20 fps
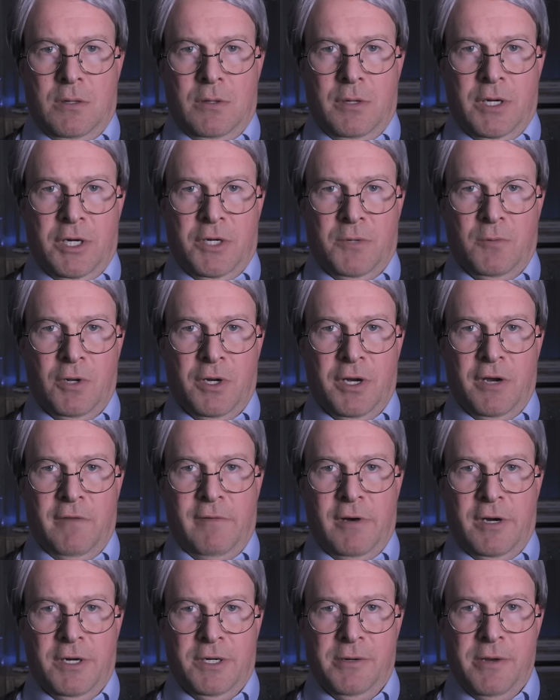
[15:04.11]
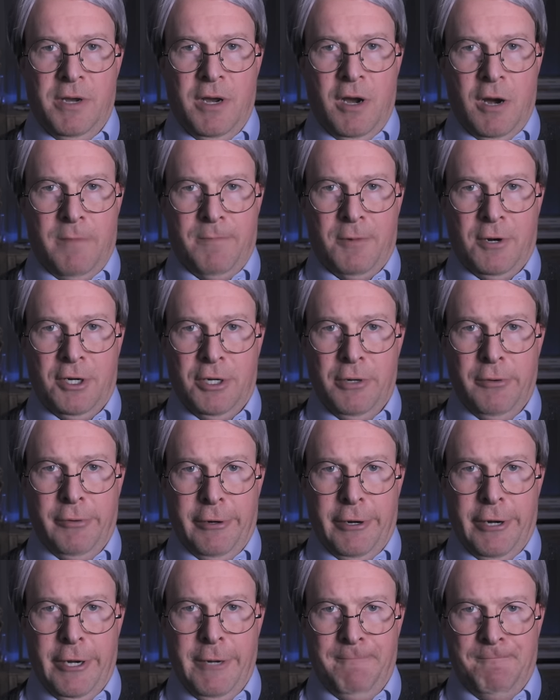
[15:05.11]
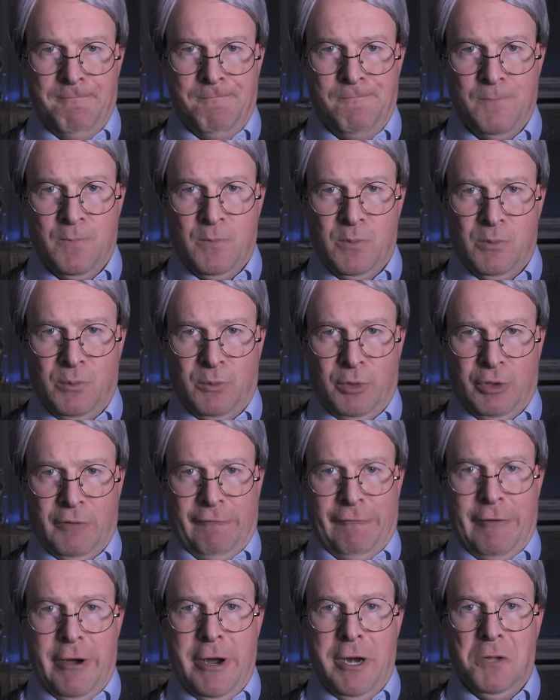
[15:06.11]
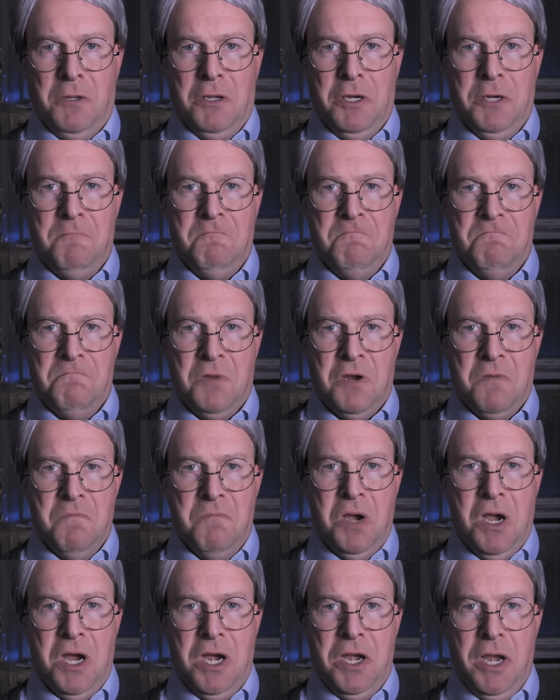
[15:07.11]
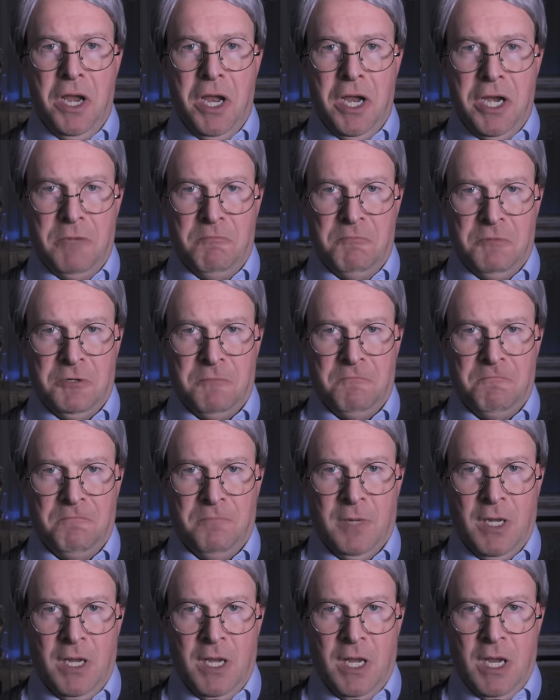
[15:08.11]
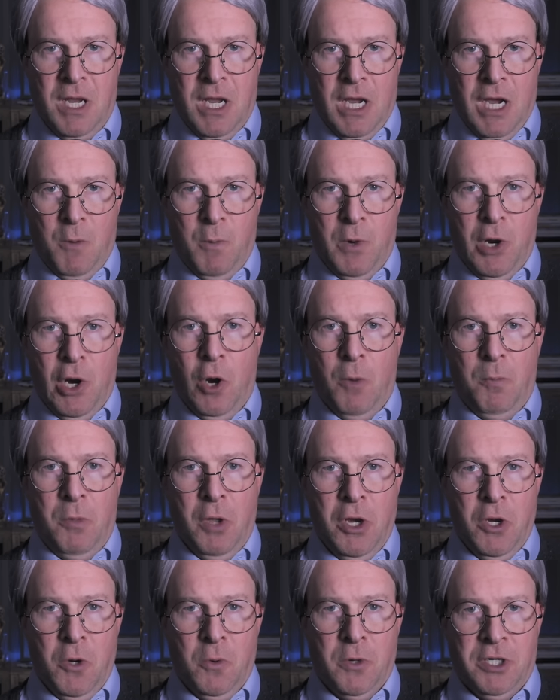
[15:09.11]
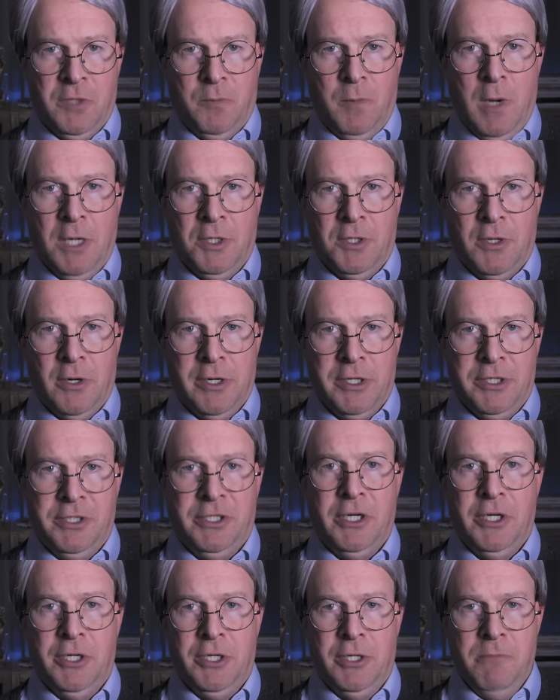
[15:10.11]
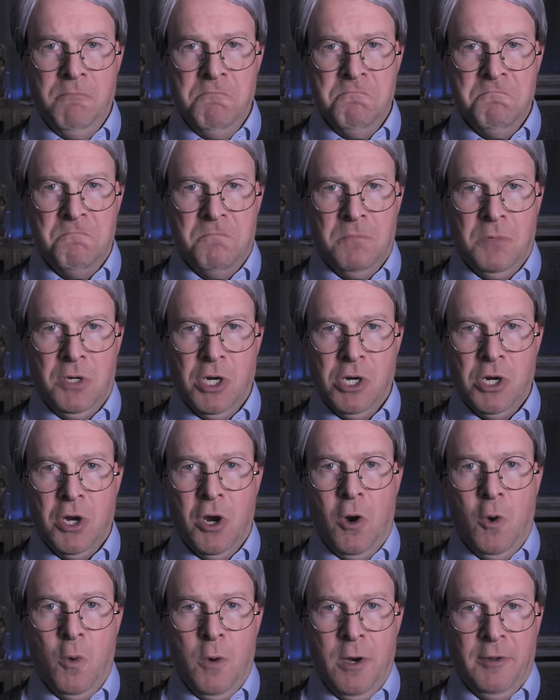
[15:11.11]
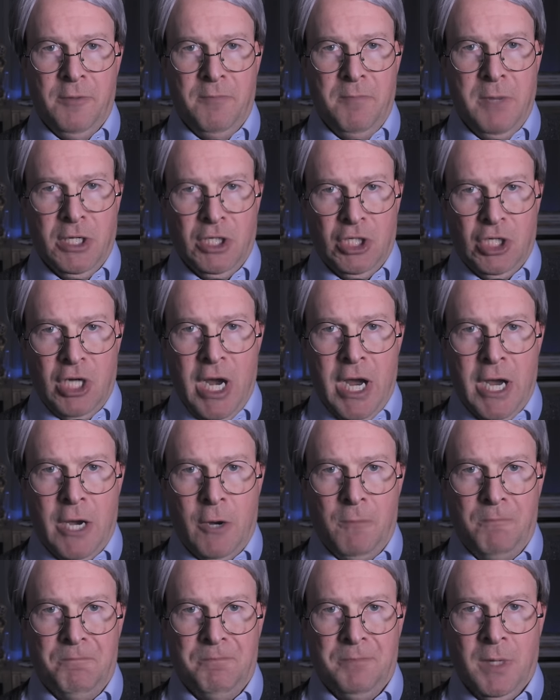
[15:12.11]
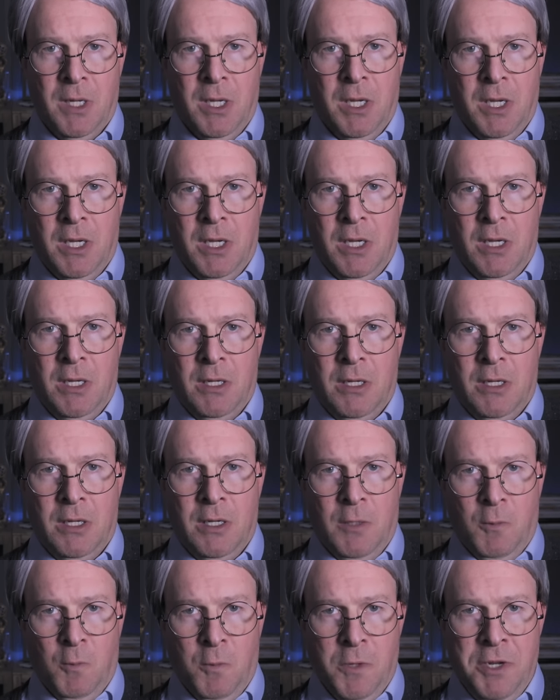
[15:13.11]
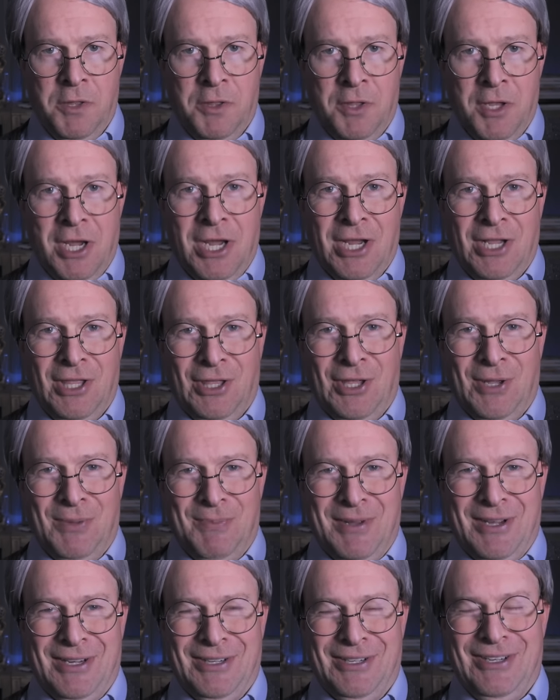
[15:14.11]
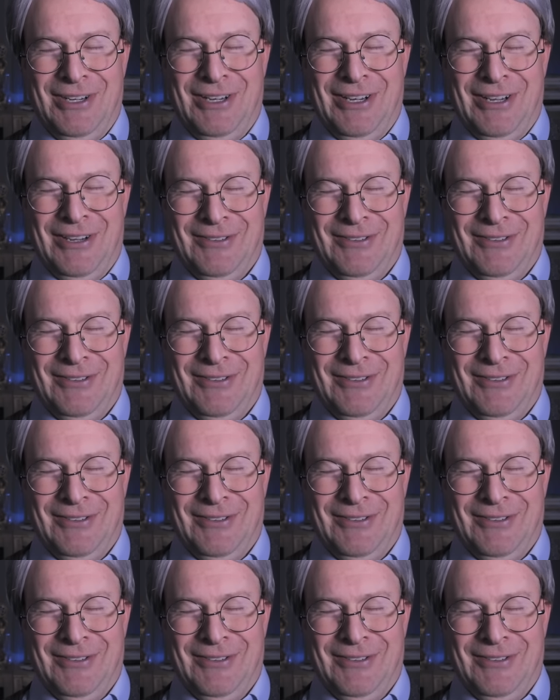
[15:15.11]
This will give us the opportunity to finally combine names. And we hope that you respect our decision to go with McChow. And we think that McChow...